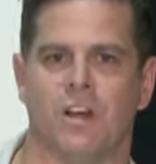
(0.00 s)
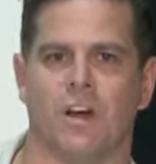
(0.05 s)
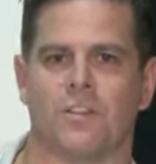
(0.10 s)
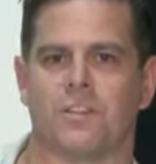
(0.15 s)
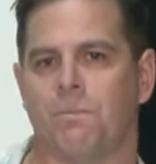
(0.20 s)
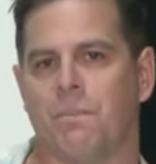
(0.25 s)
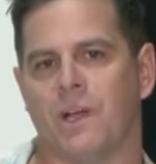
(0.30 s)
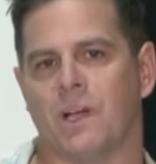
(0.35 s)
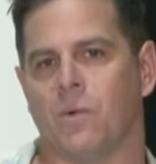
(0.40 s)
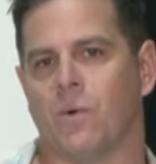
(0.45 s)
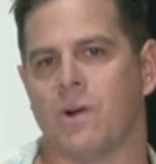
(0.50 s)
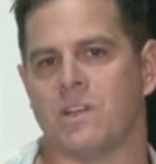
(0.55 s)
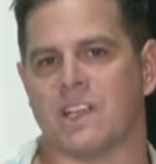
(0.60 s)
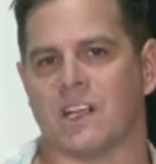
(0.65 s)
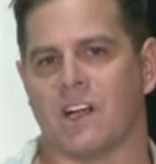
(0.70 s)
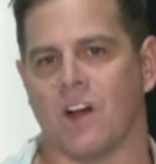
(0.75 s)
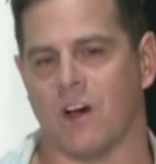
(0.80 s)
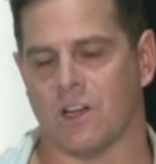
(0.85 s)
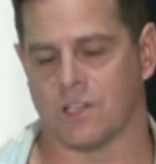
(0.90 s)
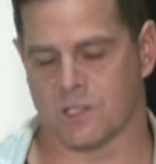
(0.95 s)
Not the big ones
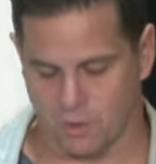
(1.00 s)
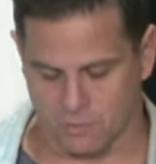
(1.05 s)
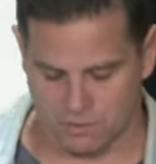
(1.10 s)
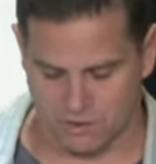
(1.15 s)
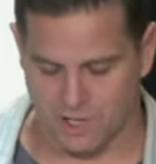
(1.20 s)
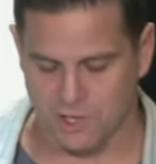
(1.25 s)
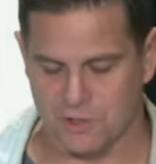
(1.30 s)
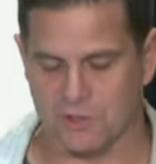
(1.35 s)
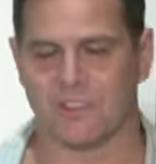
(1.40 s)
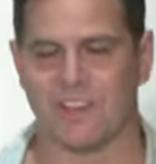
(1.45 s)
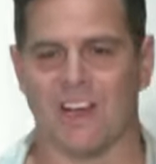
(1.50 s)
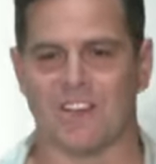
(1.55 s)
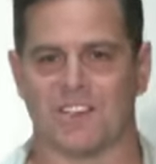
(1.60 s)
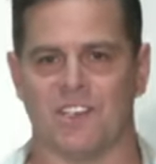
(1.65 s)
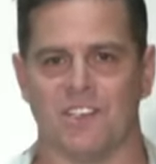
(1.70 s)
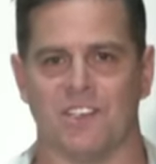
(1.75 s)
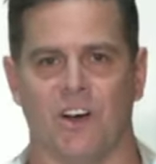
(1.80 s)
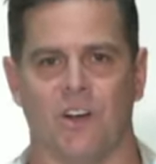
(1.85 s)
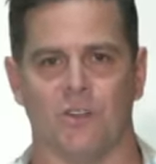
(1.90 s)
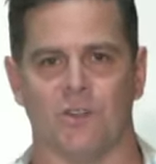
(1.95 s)
that cost over
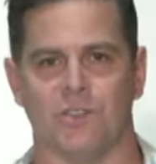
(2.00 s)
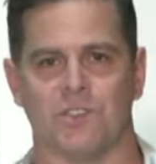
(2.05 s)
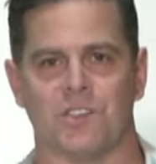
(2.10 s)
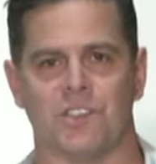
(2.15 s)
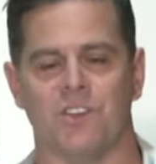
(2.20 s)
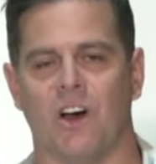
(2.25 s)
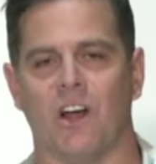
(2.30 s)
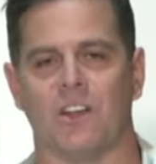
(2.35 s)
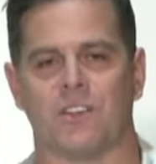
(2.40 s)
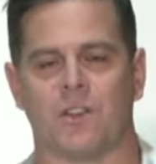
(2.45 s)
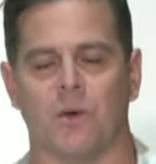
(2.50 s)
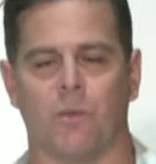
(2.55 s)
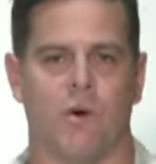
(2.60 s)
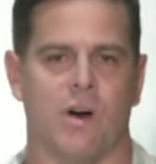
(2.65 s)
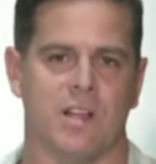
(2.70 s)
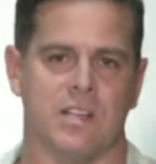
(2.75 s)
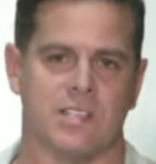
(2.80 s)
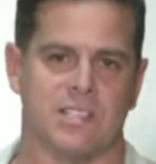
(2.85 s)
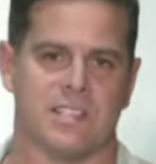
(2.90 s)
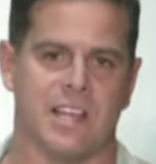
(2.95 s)
$100,000. Not the
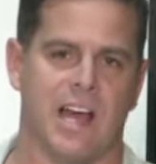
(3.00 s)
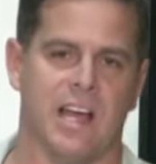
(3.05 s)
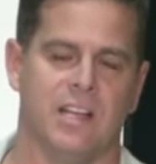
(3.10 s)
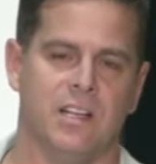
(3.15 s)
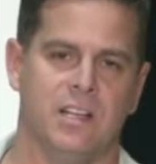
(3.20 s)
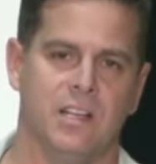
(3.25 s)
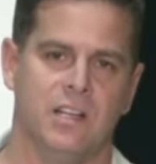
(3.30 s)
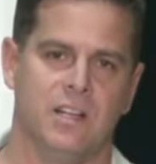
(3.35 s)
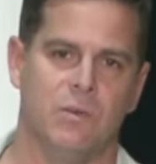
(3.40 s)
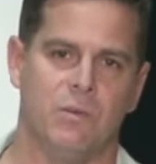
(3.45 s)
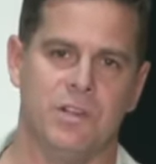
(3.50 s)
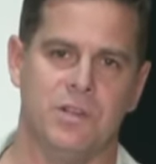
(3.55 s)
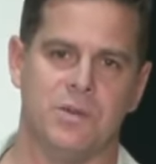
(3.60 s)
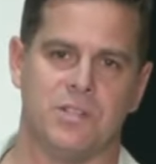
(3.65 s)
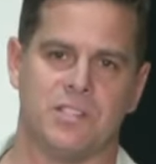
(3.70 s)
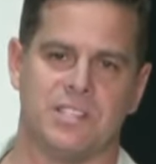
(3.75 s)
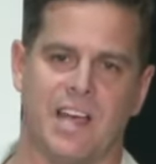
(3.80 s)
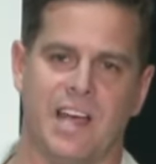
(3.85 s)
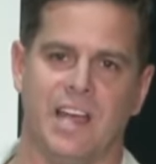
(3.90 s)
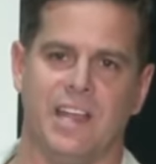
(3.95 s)
ones that when you
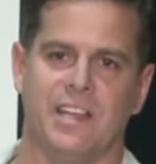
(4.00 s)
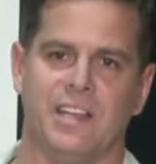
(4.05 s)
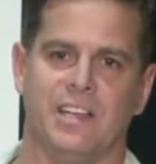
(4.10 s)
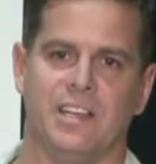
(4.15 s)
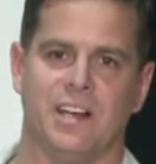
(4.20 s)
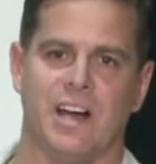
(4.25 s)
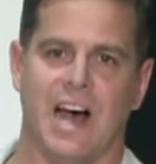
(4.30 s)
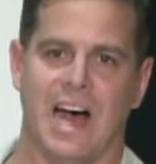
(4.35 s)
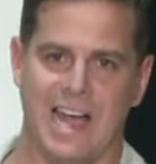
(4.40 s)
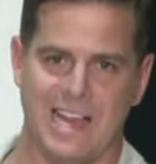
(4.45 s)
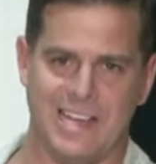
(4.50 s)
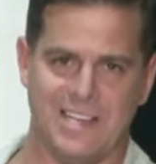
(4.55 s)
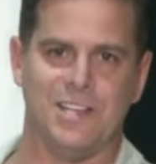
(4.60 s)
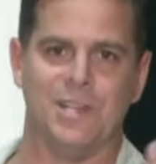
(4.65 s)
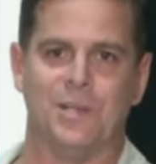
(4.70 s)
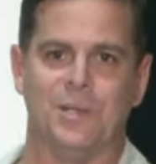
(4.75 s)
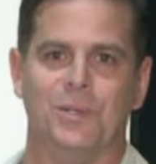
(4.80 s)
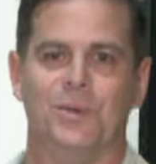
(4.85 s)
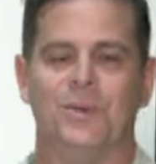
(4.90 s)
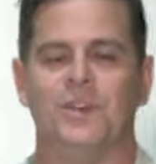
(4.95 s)
say, I
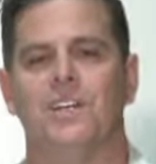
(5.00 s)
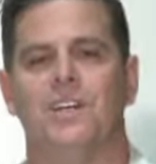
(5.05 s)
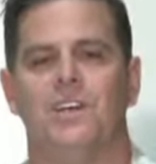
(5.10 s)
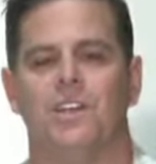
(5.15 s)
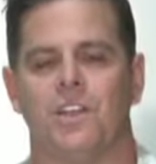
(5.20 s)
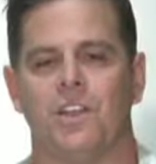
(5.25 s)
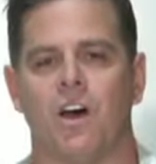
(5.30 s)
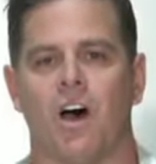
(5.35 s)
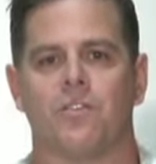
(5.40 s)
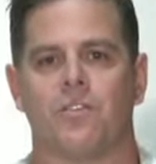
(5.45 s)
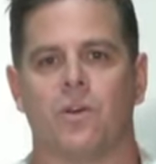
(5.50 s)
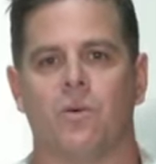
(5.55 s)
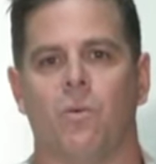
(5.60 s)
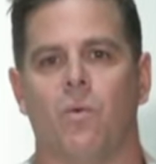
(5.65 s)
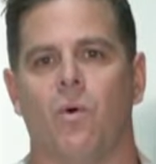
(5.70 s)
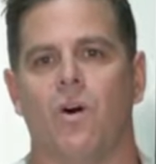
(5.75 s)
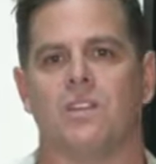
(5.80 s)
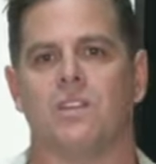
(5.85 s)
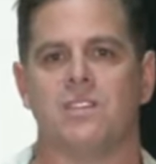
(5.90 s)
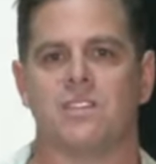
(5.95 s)
do. Not the
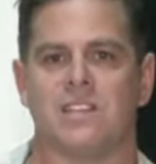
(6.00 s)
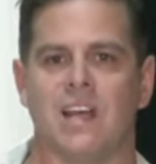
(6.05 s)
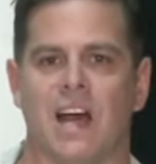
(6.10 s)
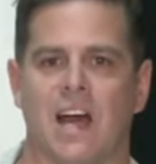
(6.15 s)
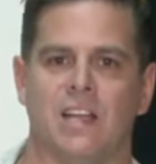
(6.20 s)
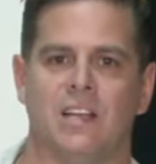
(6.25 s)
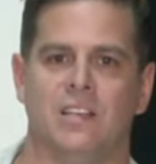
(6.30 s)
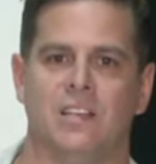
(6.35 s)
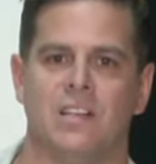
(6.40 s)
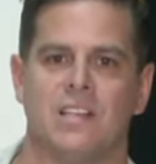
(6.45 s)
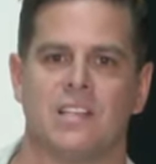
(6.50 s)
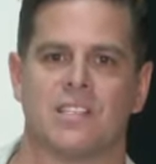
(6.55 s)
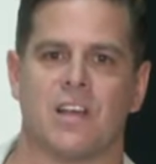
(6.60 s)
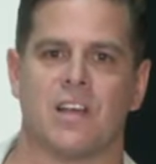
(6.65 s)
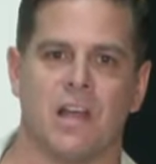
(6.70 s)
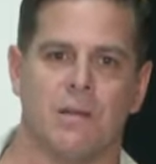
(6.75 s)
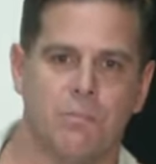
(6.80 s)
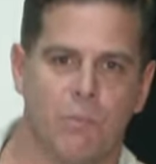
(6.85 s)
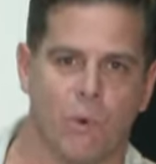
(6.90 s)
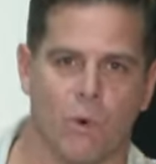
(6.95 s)
ones that
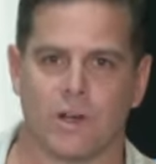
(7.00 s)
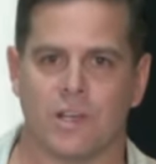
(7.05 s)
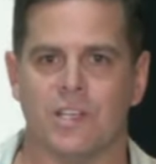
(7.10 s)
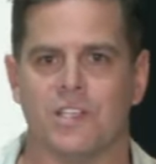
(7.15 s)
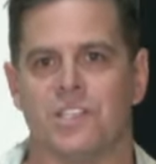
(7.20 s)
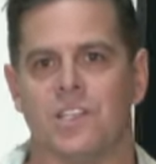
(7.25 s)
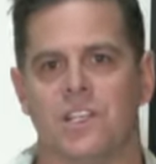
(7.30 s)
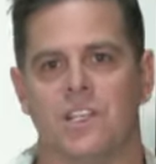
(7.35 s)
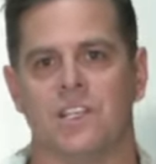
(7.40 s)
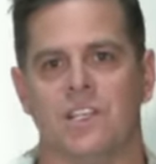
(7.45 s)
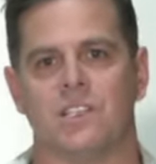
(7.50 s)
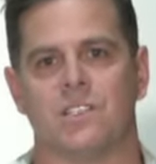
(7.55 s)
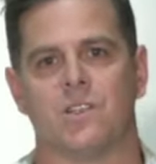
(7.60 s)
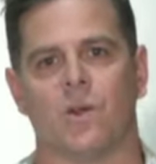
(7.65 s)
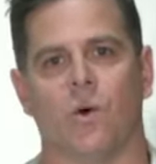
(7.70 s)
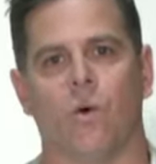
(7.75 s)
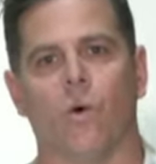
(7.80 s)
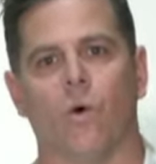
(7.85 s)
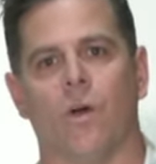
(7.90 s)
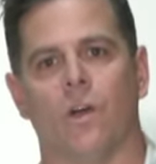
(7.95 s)
sign mortgages
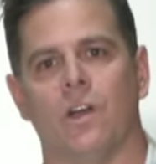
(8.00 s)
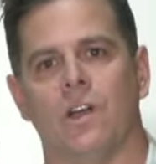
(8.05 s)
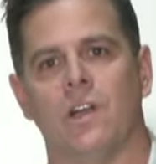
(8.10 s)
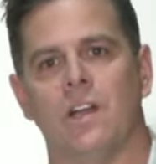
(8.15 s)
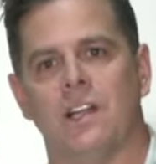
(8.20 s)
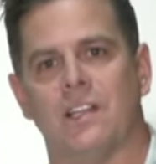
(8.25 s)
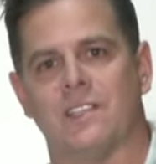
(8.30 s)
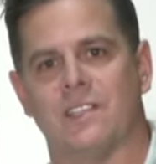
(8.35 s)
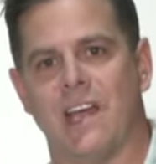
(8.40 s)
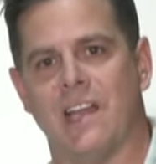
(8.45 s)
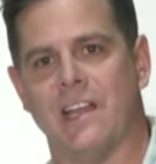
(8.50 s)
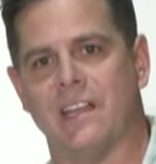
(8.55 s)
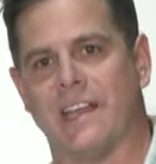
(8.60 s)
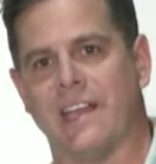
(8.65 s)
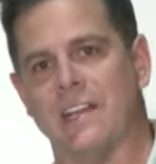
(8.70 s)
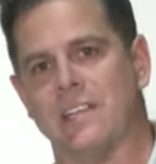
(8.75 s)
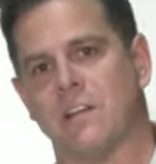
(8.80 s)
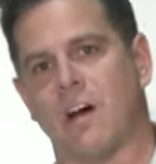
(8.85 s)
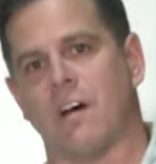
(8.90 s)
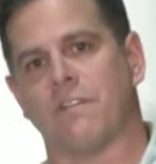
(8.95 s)
or send
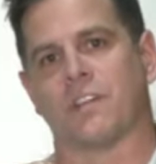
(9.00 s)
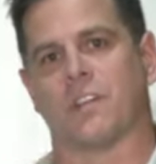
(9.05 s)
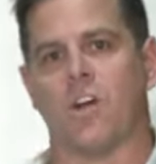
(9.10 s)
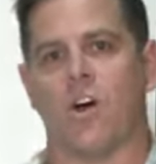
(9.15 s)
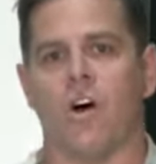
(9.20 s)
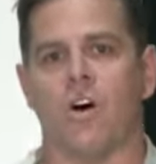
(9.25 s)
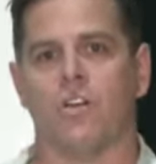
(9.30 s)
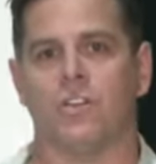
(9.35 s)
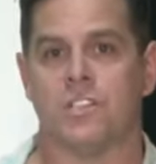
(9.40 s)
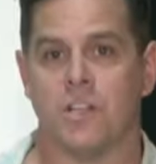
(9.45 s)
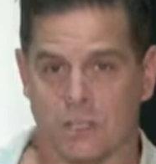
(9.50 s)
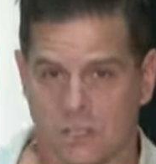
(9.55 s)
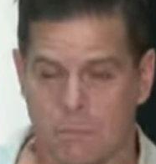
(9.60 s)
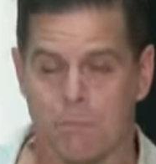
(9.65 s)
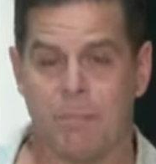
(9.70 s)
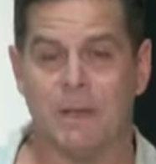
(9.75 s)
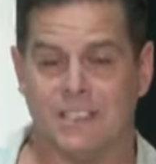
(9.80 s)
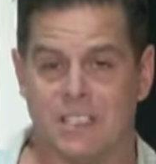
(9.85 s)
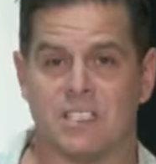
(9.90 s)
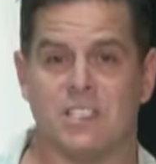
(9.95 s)
kids off to college, not the
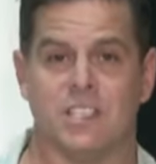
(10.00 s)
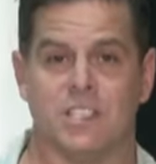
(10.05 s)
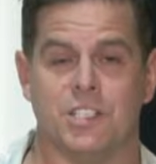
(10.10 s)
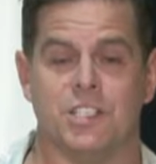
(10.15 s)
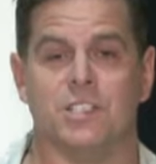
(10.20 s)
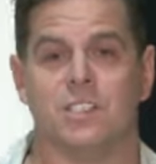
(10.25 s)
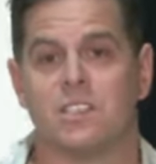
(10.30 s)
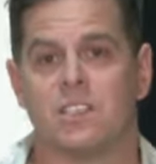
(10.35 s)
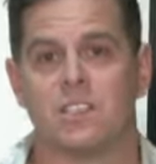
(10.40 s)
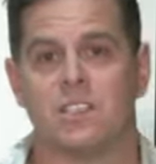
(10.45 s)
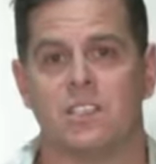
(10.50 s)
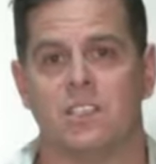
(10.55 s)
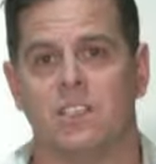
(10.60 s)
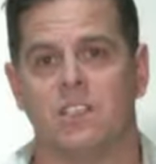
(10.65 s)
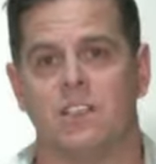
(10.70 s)
big decisions.